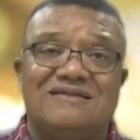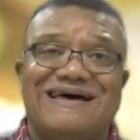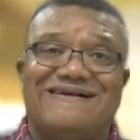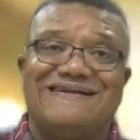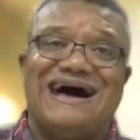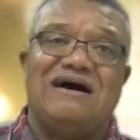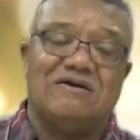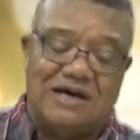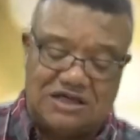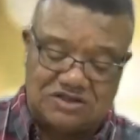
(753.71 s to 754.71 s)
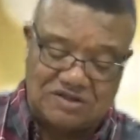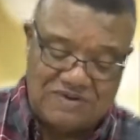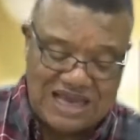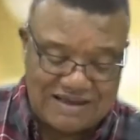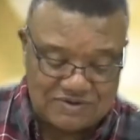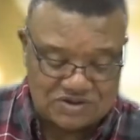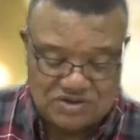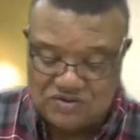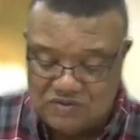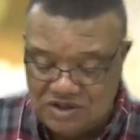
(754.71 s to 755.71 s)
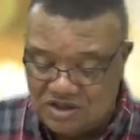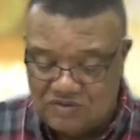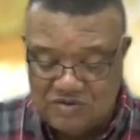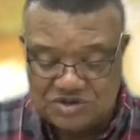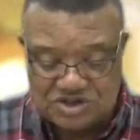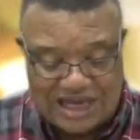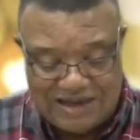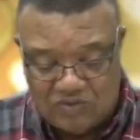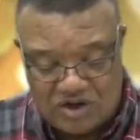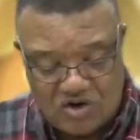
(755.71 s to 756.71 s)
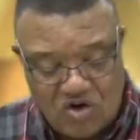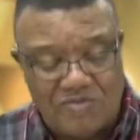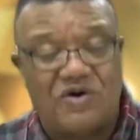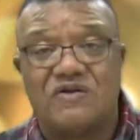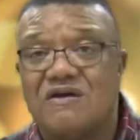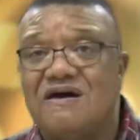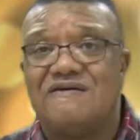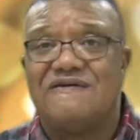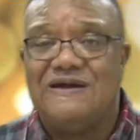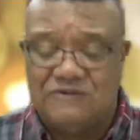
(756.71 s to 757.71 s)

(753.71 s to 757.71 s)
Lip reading: that allowed us to be able to, you know, we would stay in one home or the other.